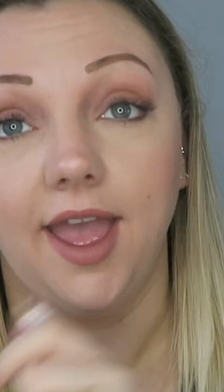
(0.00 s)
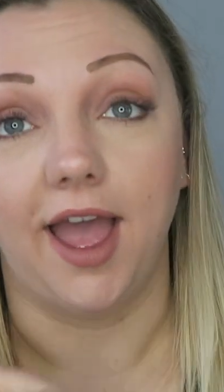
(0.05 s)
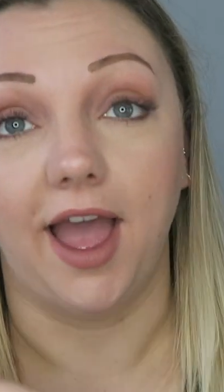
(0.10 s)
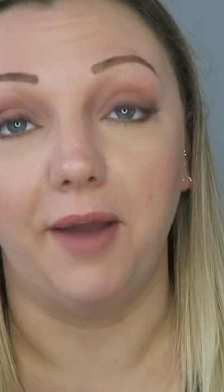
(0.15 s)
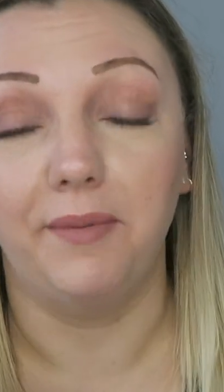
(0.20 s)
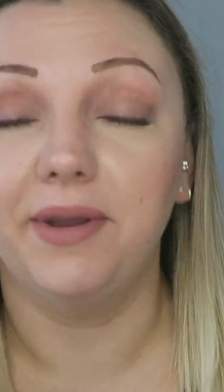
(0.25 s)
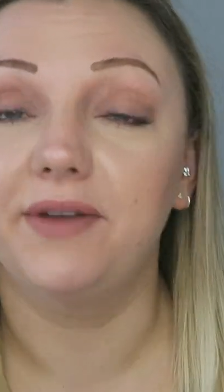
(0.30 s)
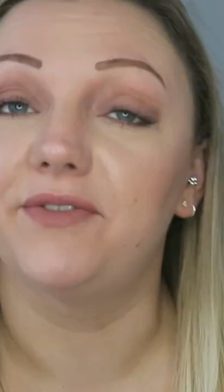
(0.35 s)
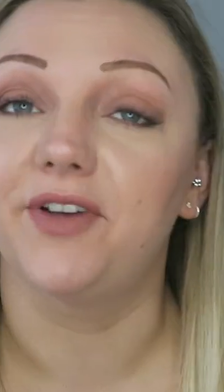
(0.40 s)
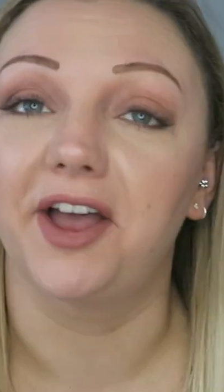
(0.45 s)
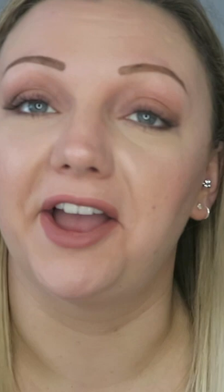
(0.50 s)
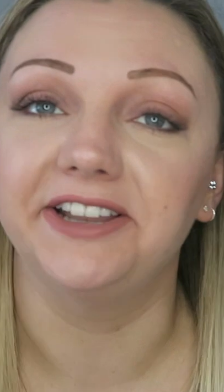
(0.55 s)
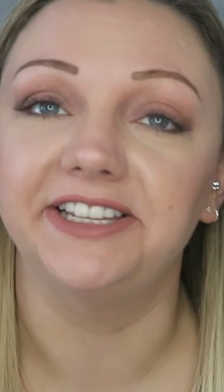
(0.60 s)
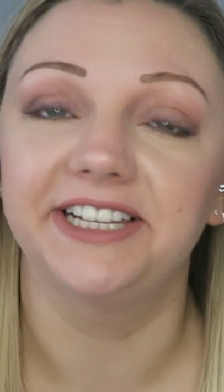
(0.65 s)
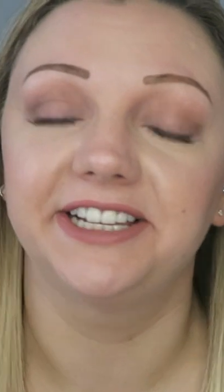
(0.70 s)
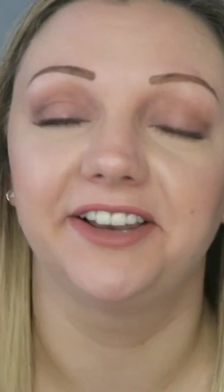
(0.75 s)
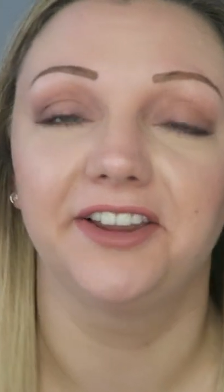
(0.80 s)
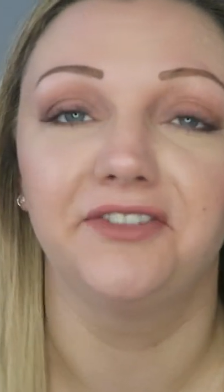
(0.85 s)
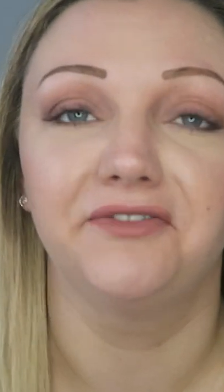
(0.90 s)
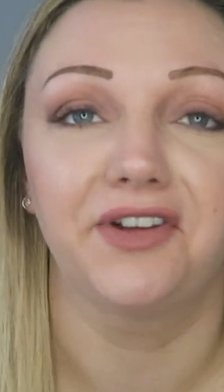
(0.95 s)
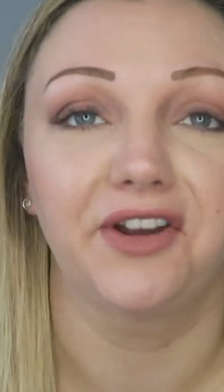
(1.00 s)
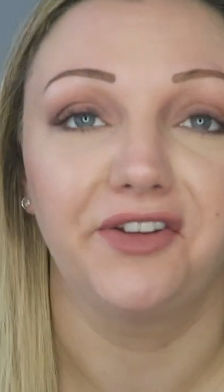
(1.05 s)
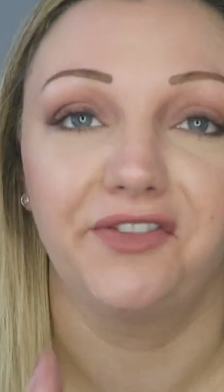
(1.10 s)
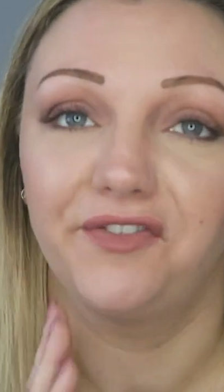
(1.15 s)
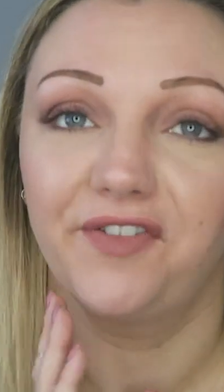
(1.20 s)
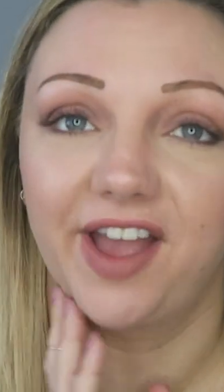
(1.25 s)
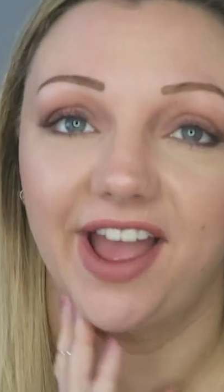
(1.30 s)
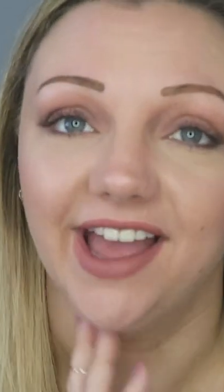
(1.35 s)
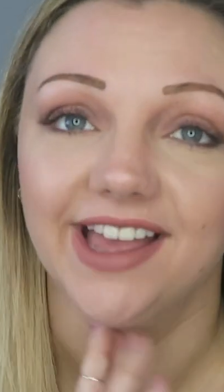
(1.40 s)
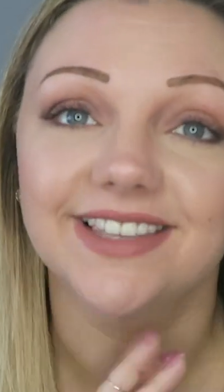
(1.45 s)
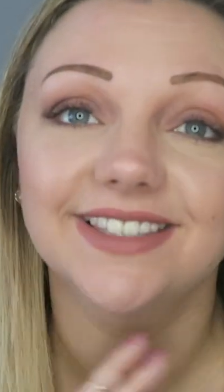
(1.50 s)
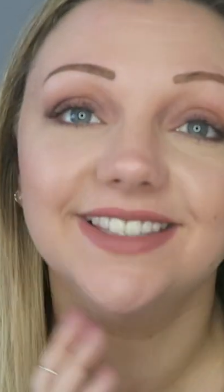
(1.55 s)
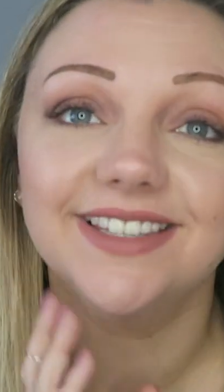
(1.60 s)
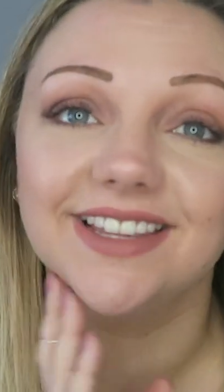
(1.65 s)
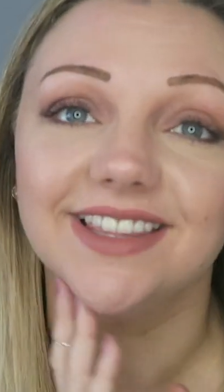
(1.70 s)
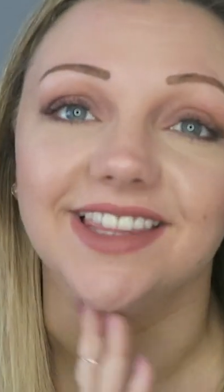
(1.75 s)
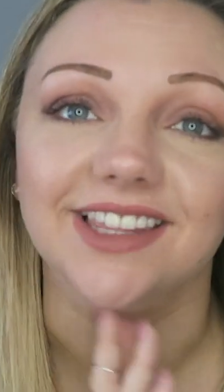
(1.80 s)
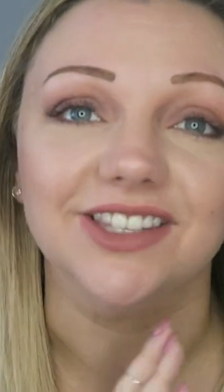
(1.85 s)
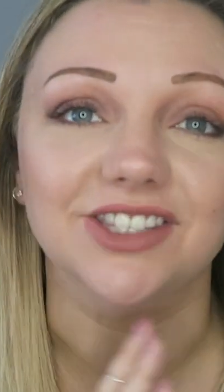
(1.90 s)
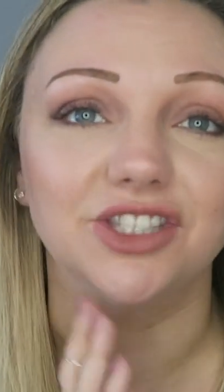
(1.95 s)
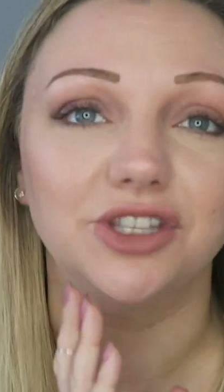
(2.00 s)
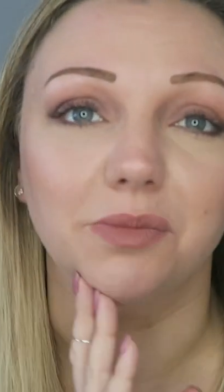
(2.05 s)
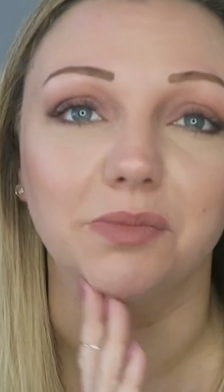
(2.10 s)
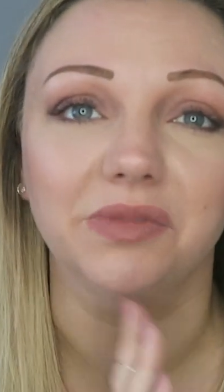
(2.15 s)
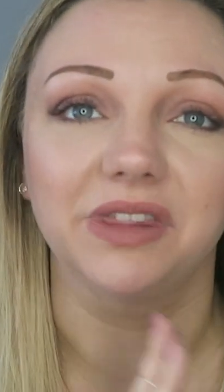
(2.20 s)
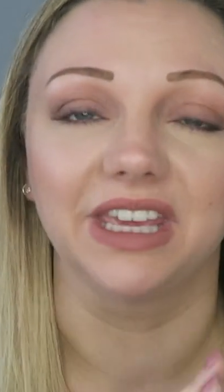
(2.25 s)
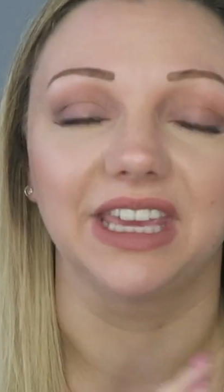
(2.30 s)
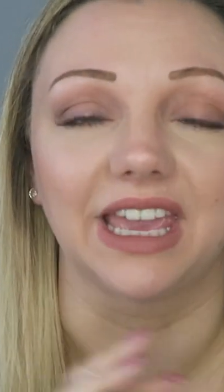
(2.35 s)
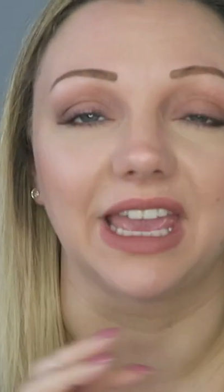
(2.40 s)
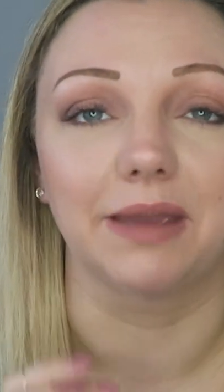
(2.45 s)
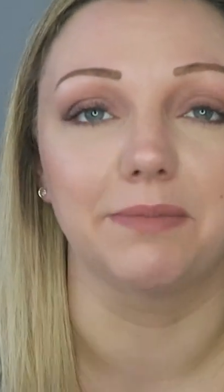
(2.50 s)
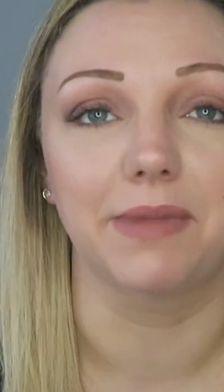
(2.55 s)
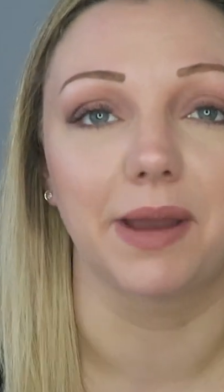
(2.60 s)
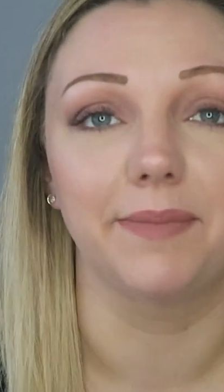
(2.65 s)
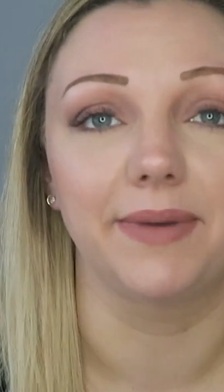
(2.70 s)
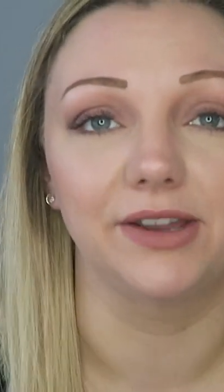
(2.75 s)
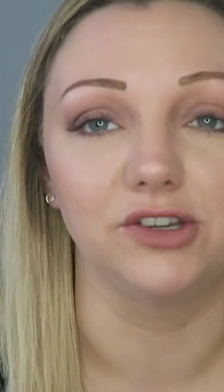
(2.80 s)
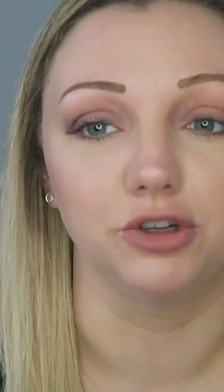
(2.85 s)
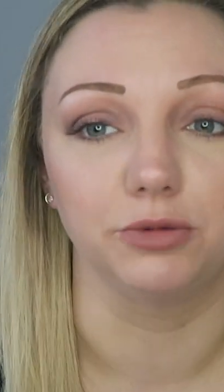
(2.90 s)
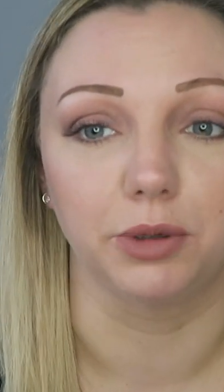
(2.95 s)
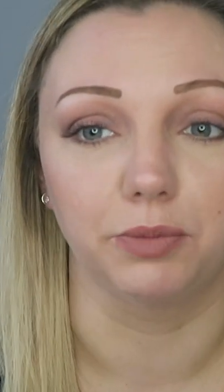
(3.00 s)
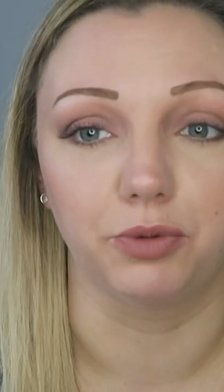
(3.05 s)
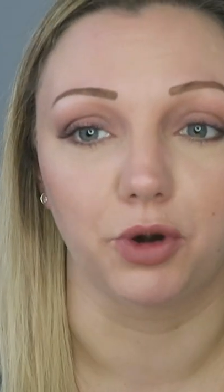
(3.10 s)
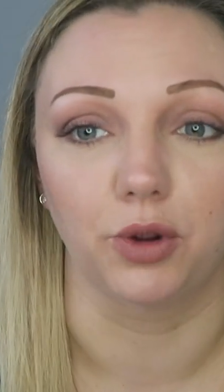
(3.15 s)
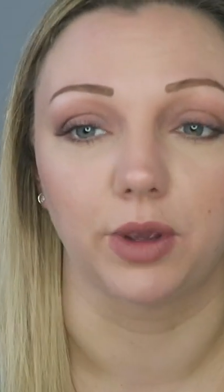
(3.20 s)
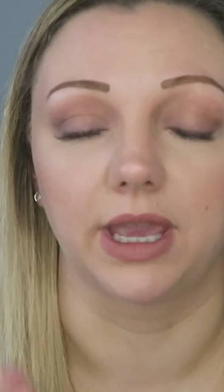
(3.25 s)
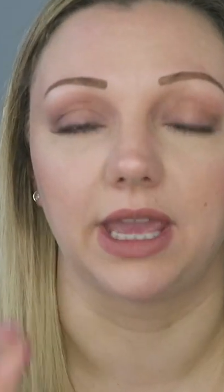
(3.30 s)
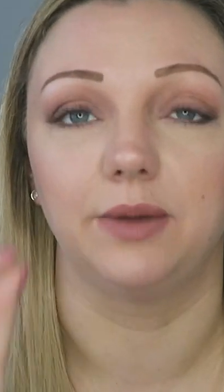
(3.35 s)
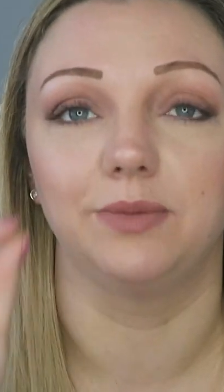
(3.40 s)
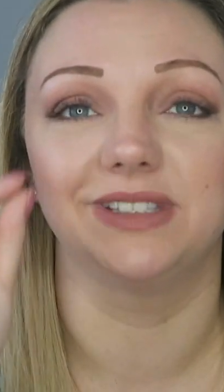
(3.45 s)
However, I did learn very fast that something in my bedroom had broke.